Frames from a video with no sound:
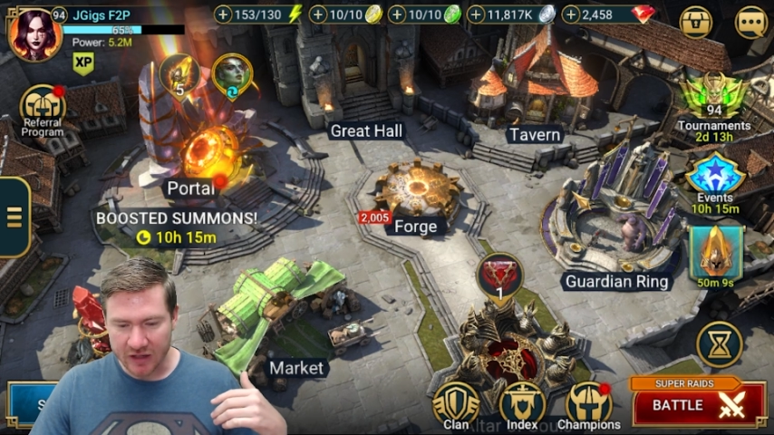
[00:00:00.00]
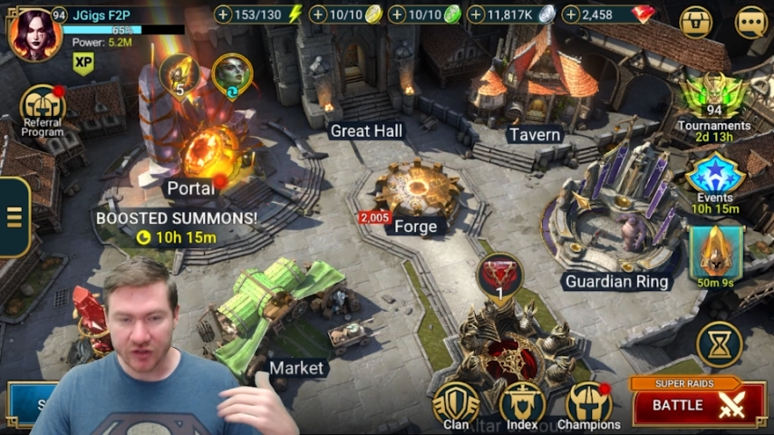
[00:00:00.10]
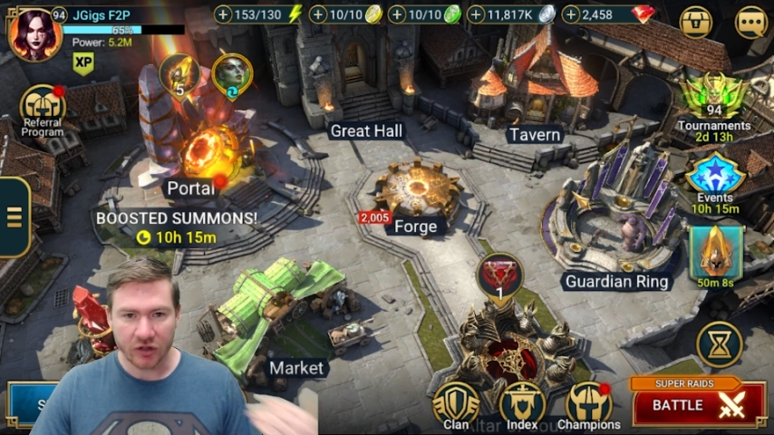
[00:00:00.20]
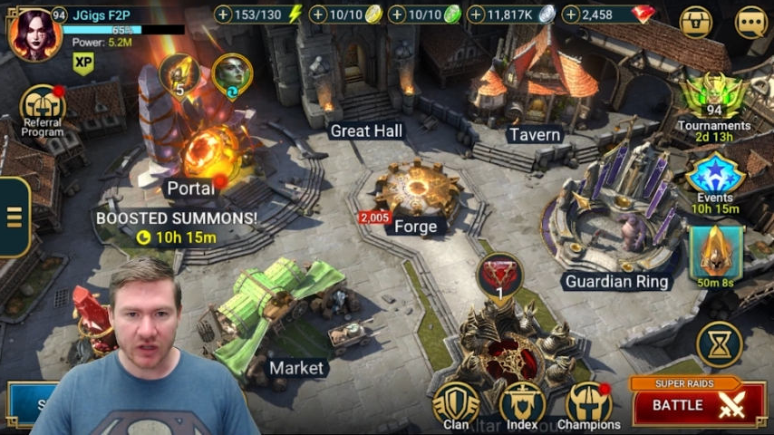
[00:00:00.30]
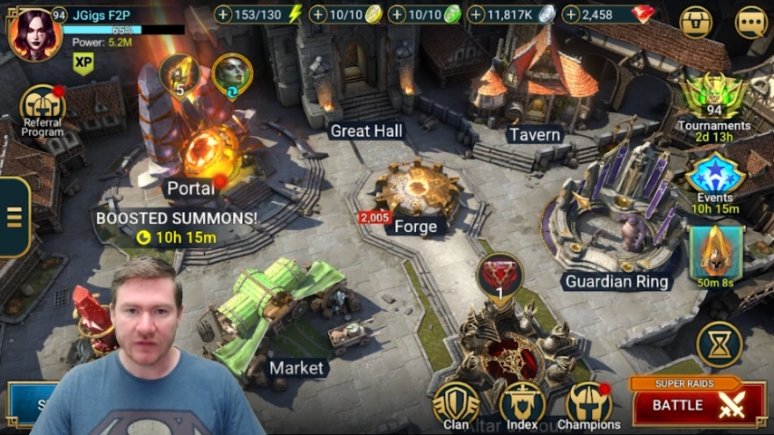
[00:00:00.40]

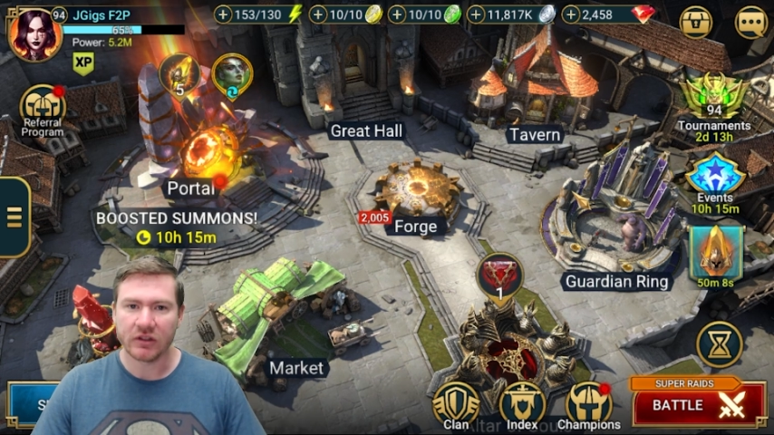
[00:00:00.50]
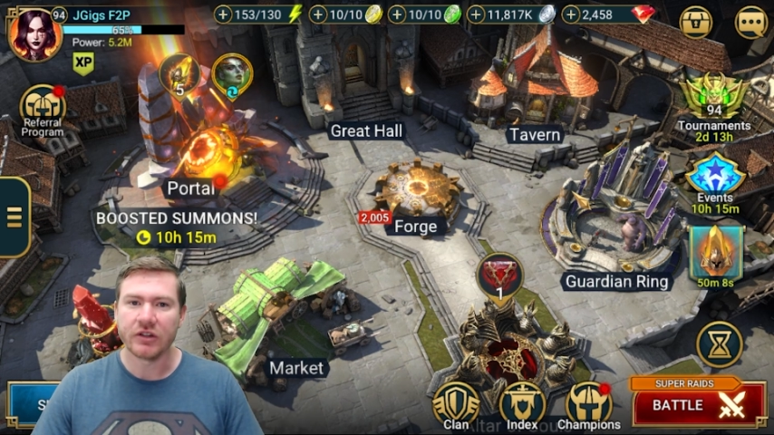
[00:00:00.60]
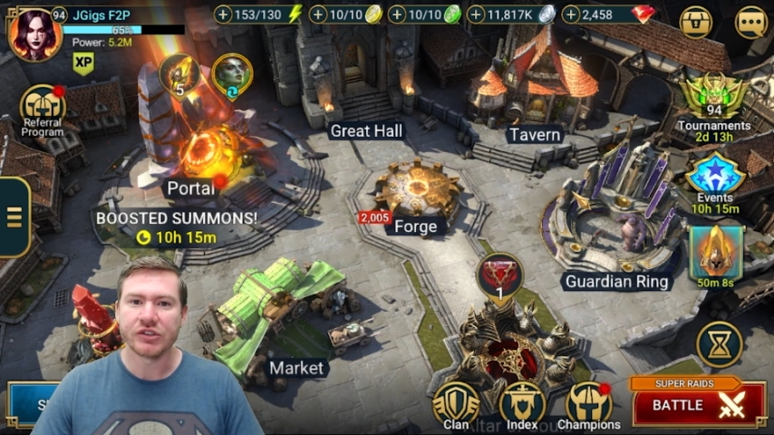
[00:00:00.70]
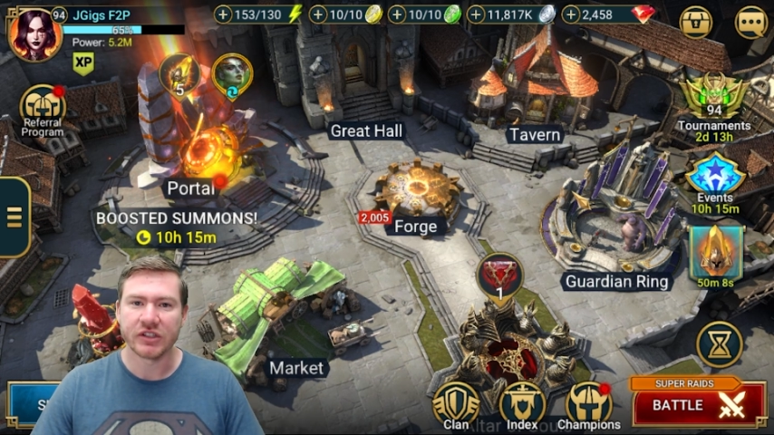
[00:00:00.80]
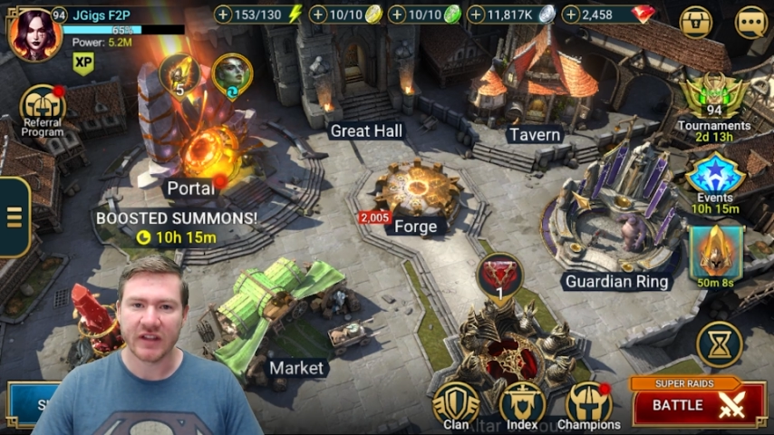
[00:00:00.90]
Eternal
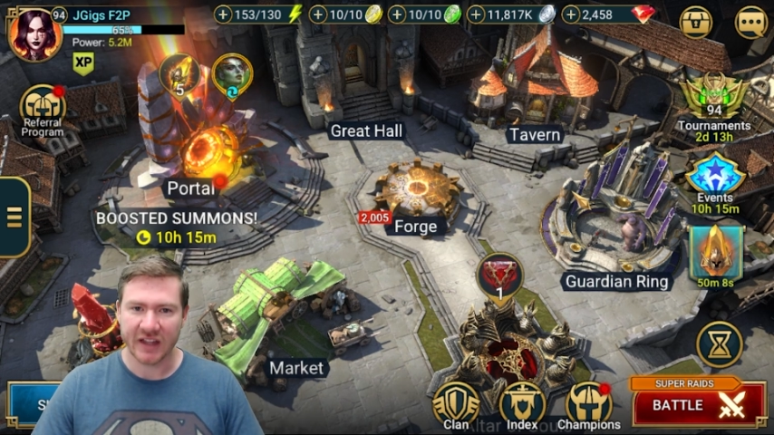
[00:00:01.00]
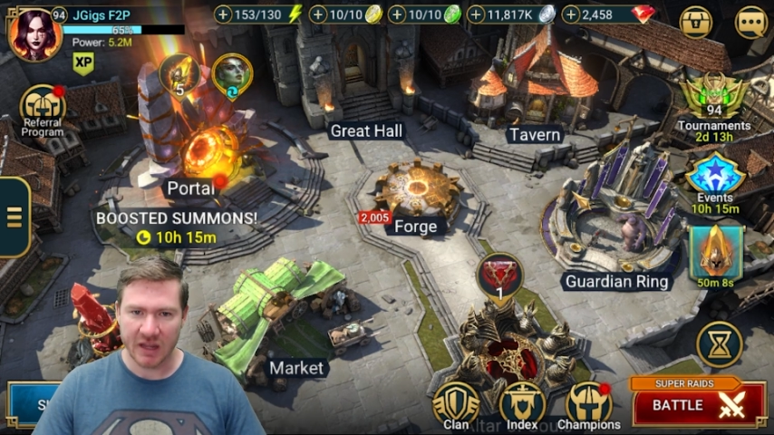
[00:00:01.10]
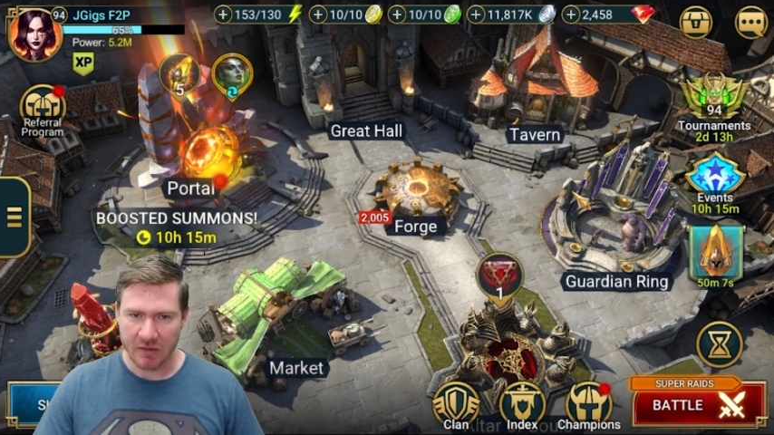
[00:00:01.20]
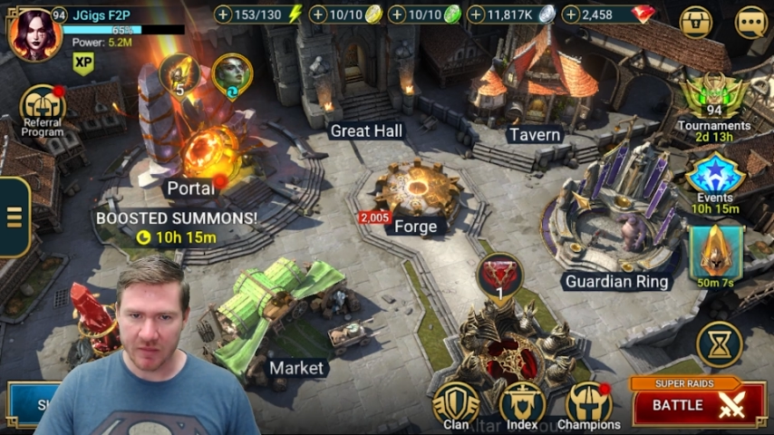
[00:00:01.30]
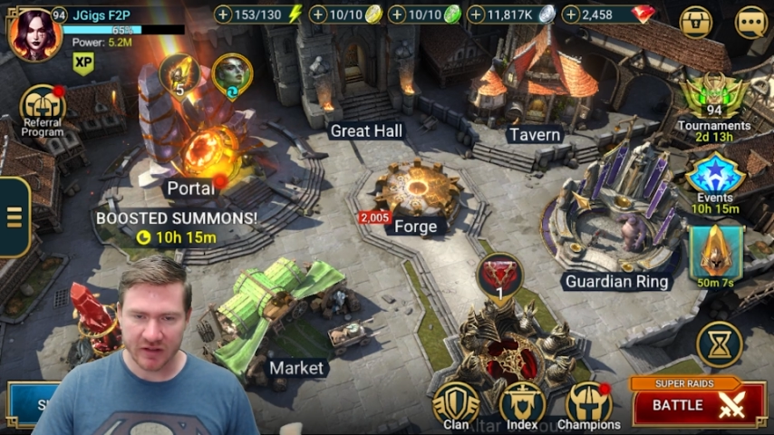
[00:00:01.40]
Evolution, that
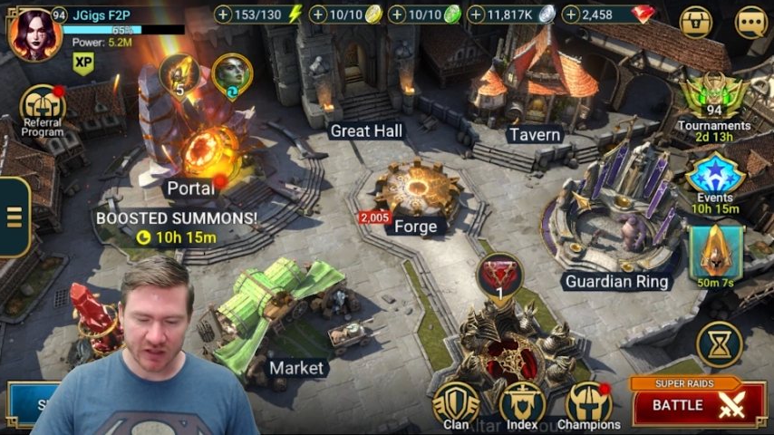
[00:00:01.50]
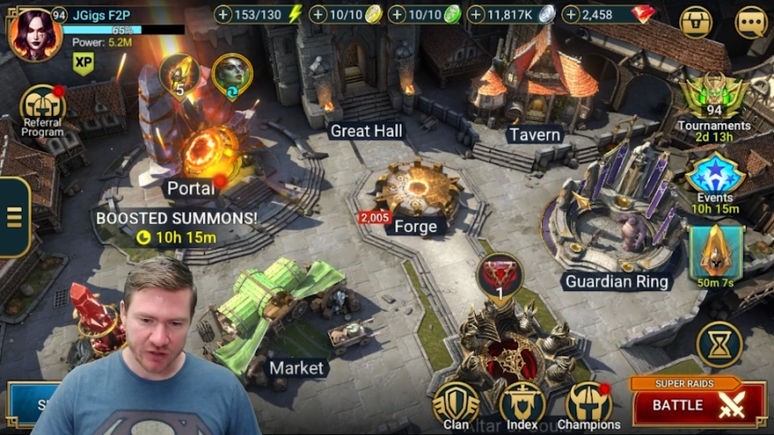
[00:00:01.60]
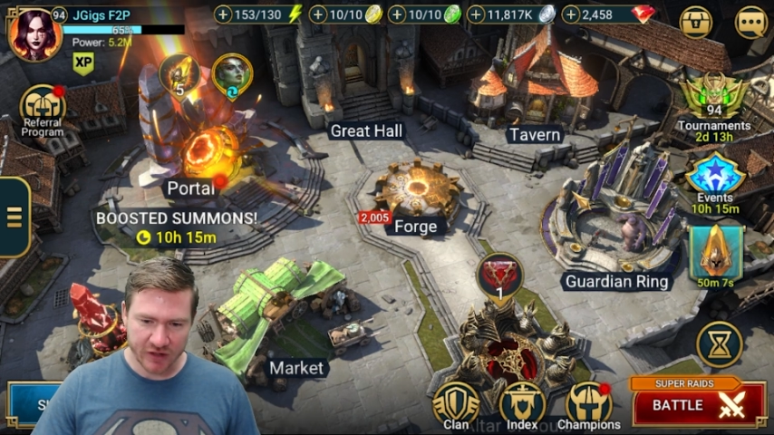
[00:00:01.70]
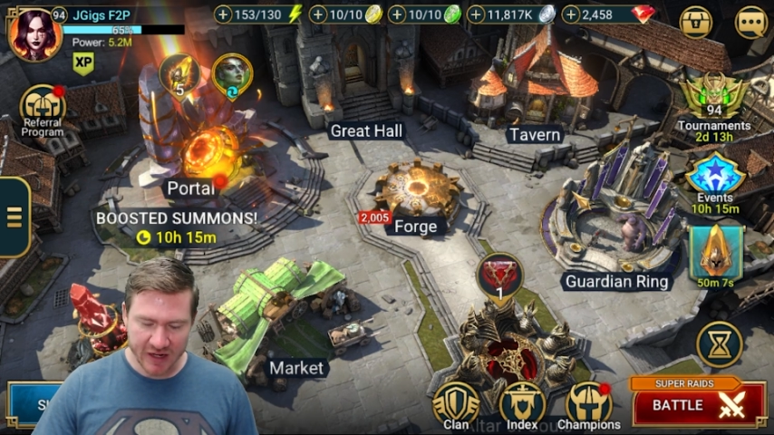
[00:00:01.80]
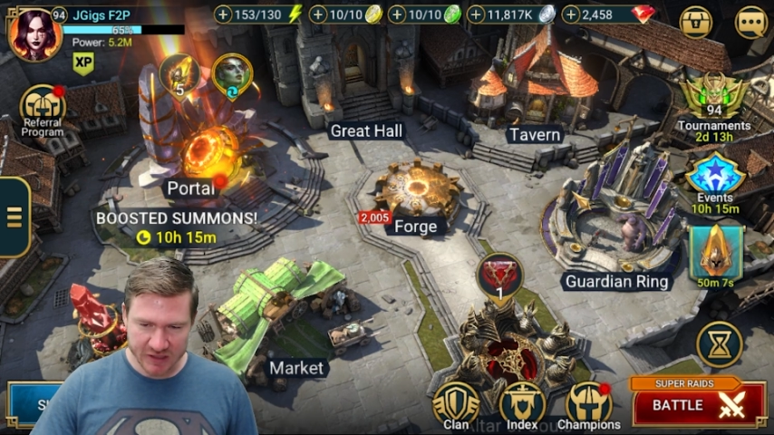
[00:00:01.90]
game I've been
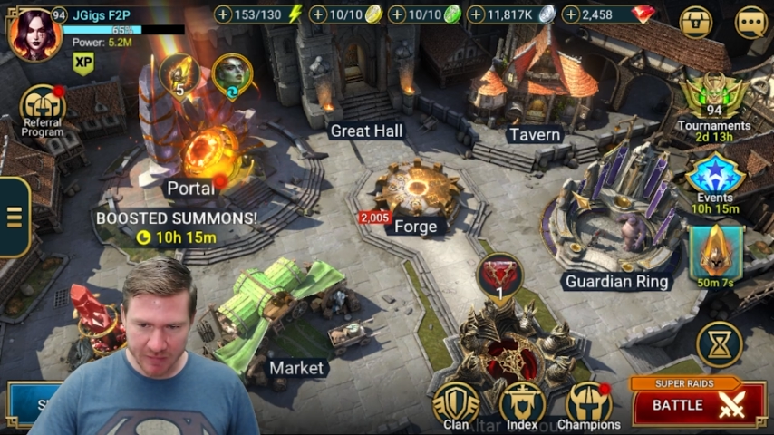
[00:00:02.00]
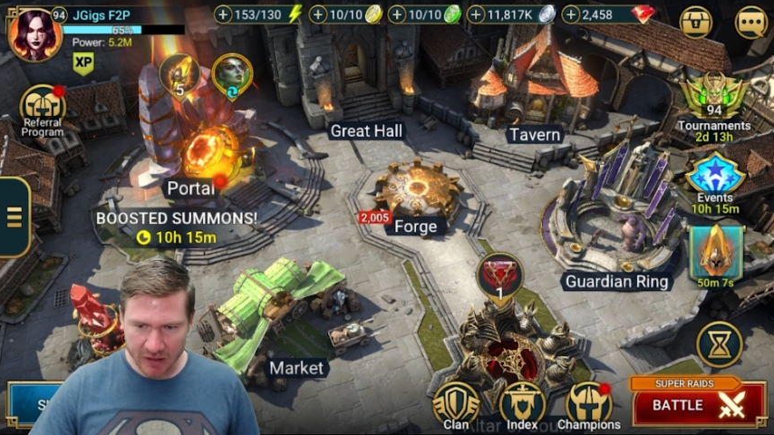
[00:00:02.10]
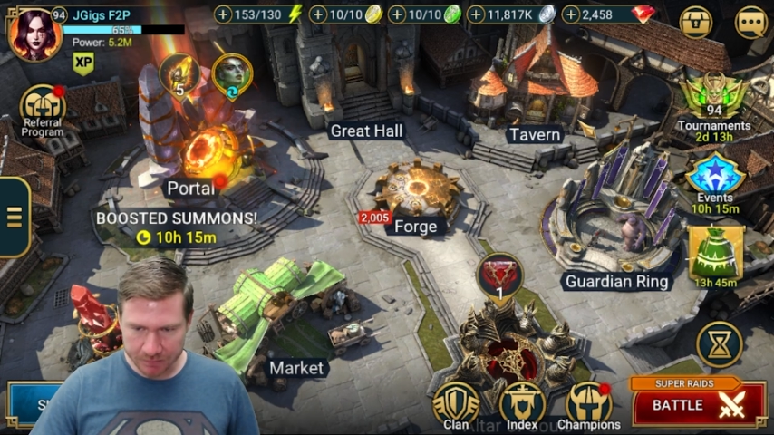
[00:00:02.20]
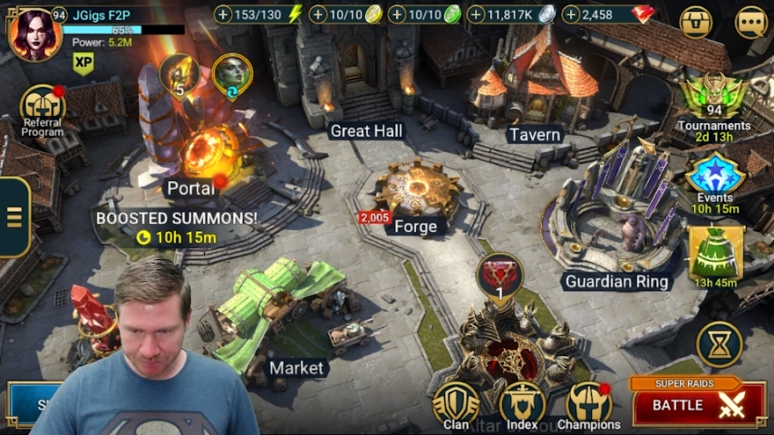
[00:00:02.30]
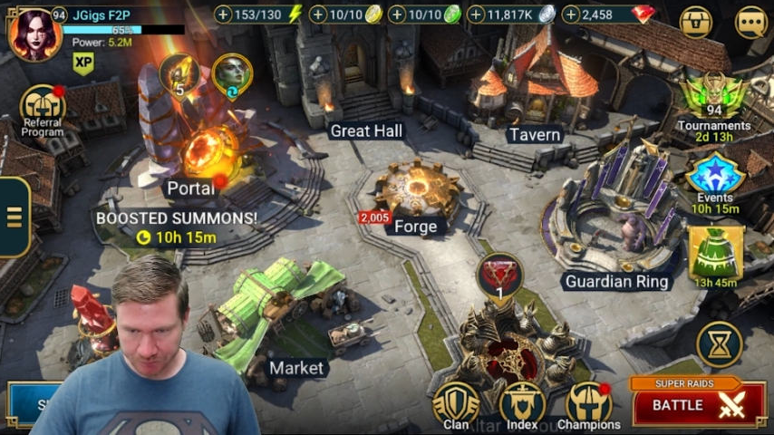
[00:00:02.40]
telling you guys about.